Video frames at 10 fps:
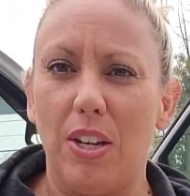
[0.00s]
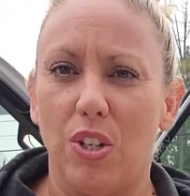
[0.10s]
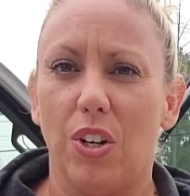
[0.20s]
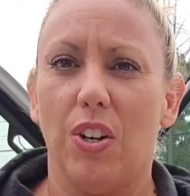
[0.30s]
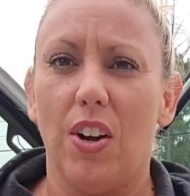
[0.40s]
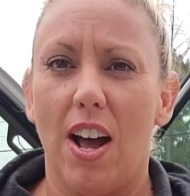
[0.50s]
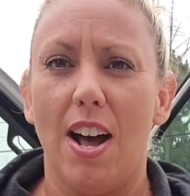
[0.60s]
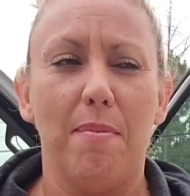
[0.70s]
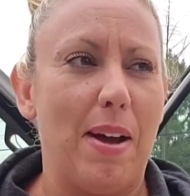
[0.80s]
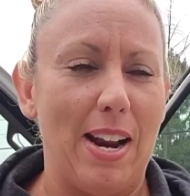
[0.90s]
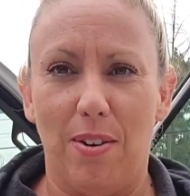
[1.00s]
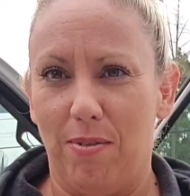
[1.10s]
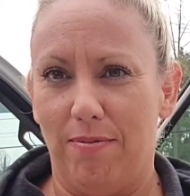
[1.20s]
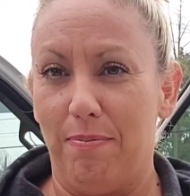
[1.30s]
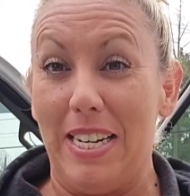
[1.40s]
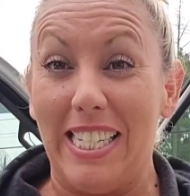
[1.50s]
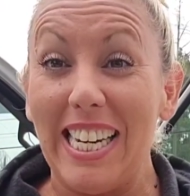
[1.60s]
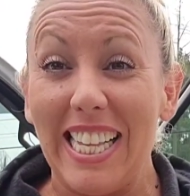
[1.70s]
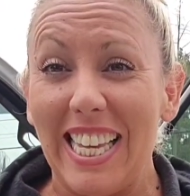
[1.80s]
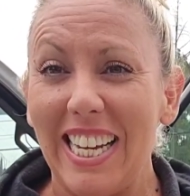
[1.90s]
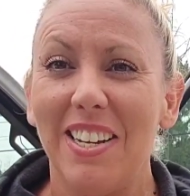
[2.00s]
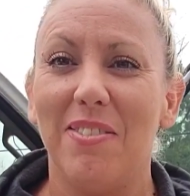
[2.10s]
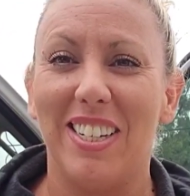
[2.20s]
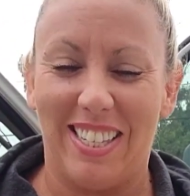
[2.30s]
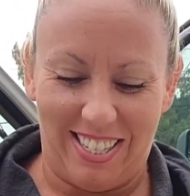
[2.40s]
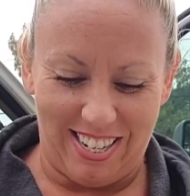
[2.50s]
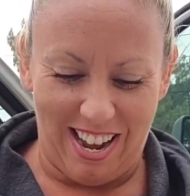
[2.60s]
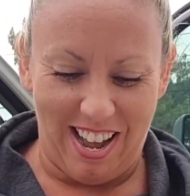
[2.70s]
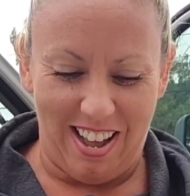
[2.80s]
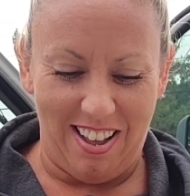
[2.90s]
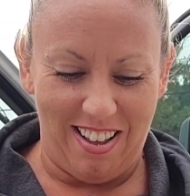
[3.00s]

sure I don't miss anything with a